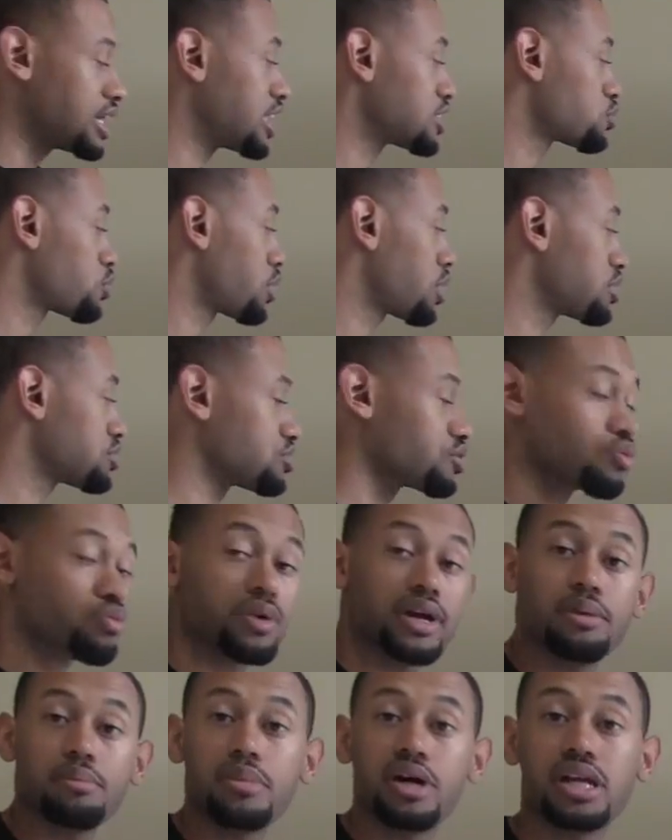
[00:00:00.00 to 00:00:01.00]
as well as the
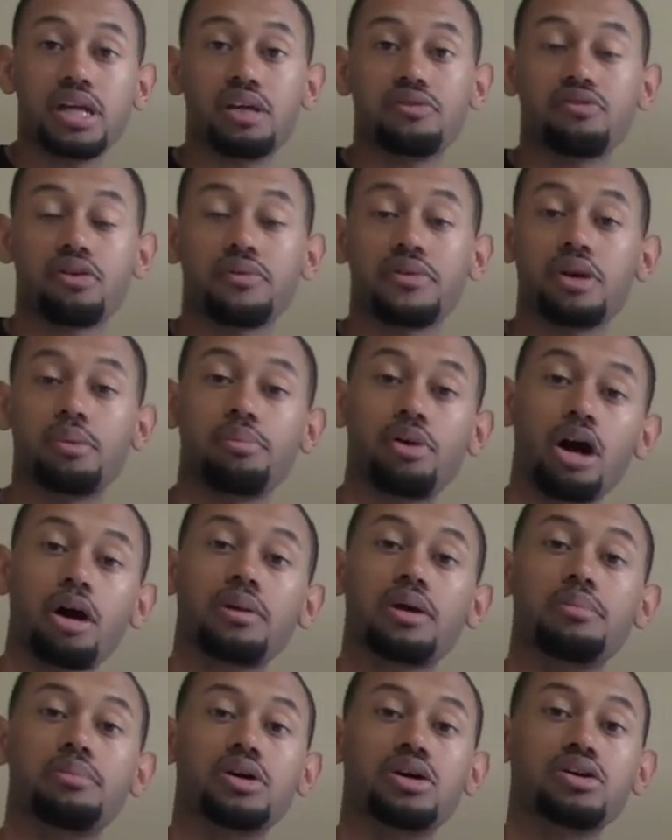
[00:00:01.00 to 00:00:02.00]
rent money from the
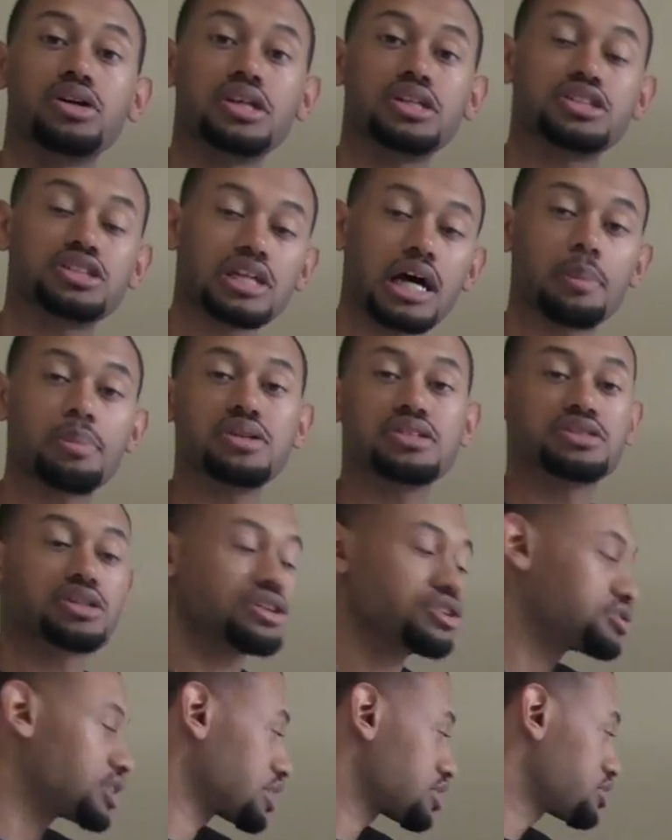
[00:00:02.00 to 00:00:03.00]
apartment buildings, shopping
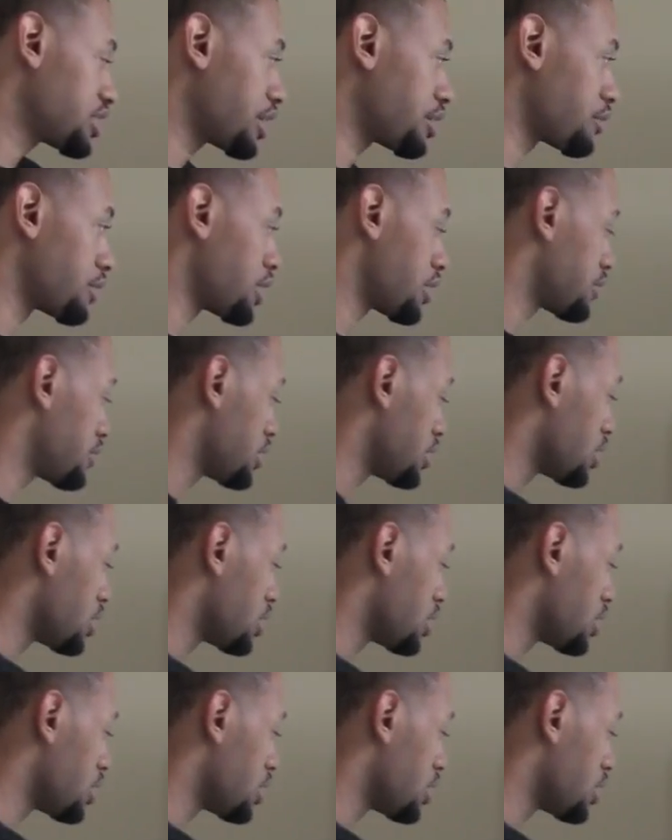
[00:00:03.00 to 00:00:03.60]
centers, etc.